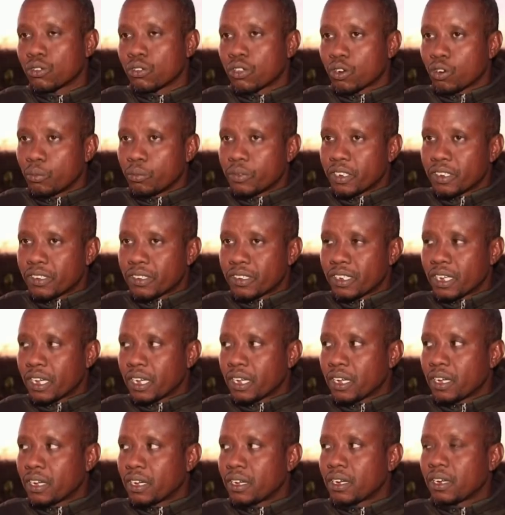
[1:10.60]
the community
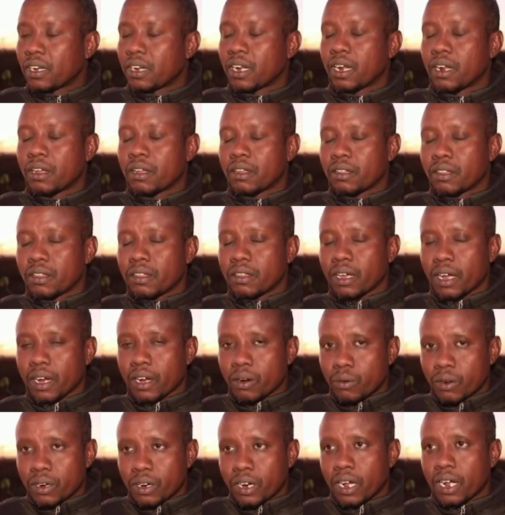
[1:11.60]
here
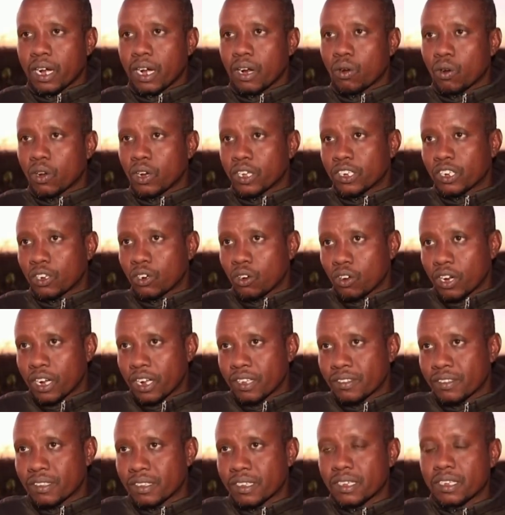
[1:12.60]
around are collecting
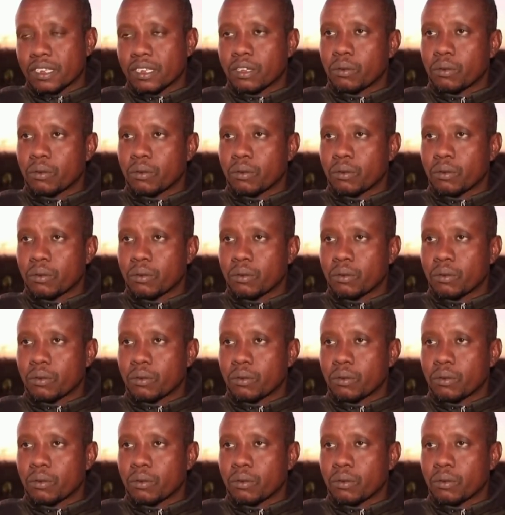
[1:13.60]
locusts.